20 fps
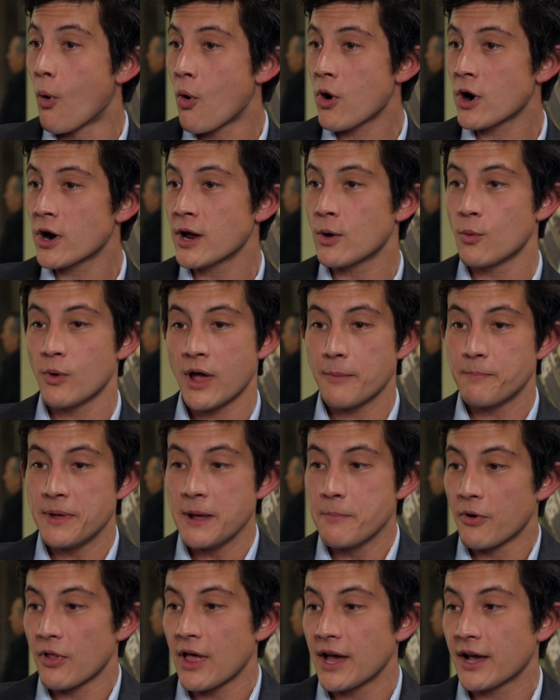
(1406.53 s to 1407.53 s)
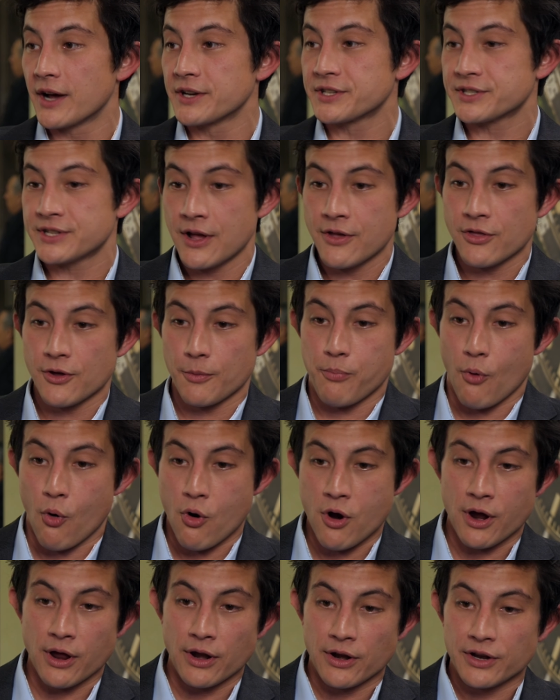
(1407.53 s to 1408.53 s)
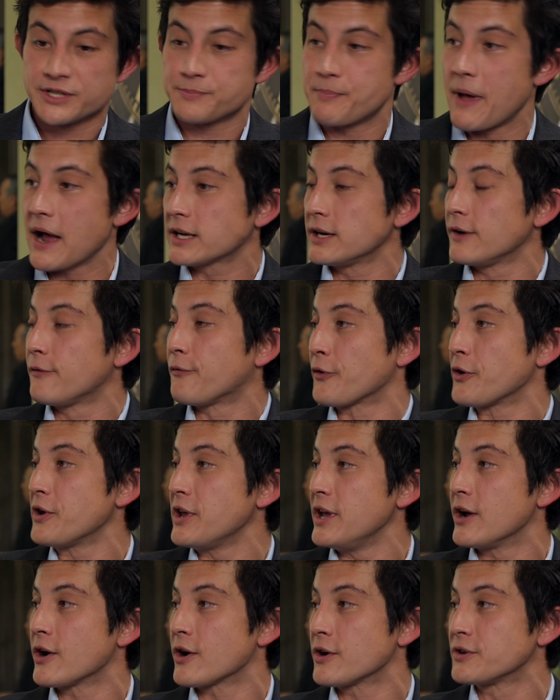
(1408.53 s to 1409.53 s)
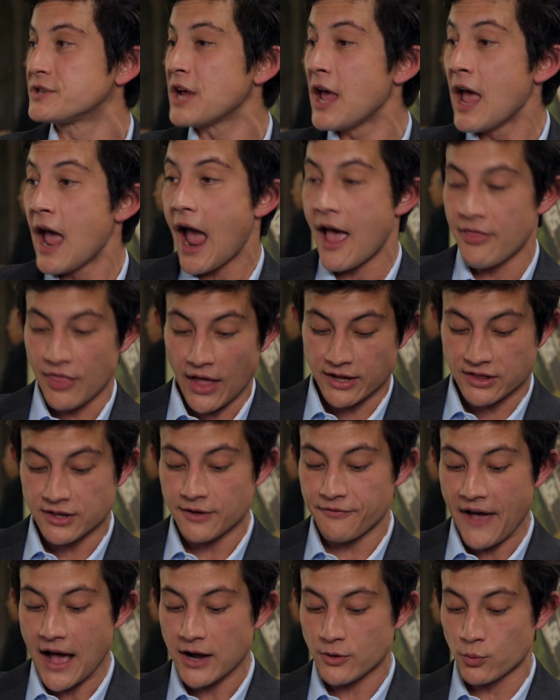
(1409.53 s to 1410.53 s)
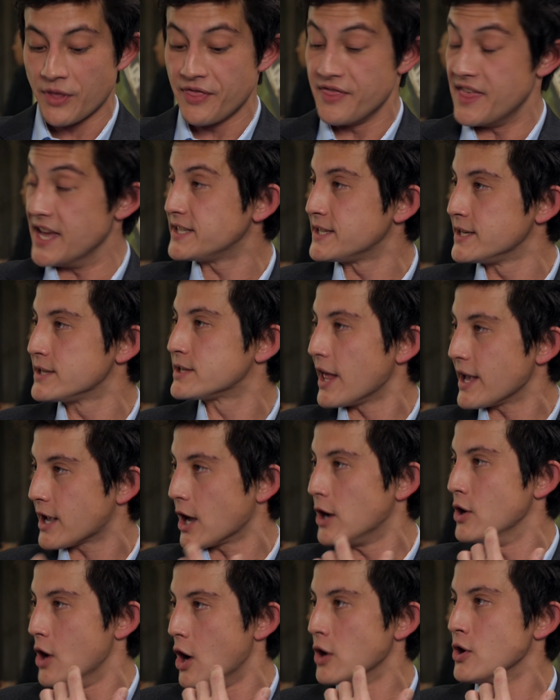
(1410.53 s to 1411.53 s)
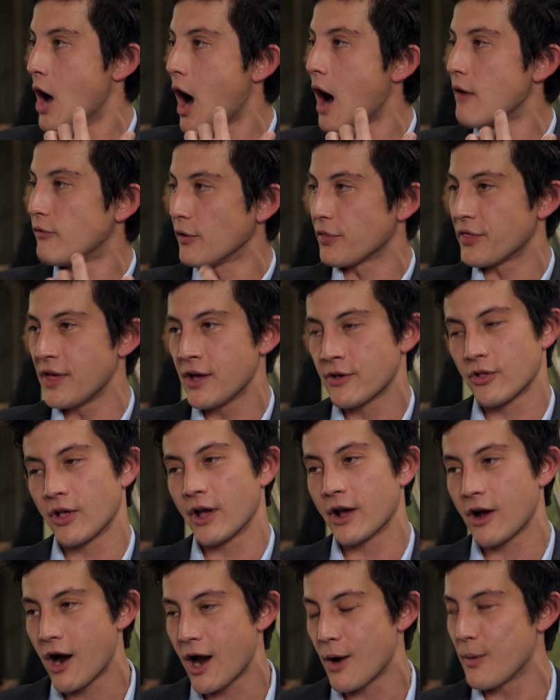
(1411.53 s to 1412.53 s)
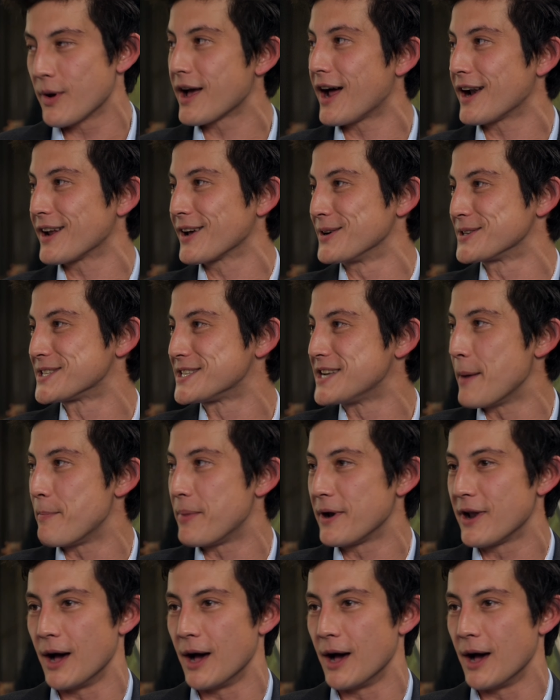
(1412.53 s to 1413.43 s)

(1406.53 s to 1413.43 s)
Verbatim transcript: boring. We had people like us saying they're boring and expected for years years. And like the fact when this is like a, a novel thing, like, all right, we got to go step it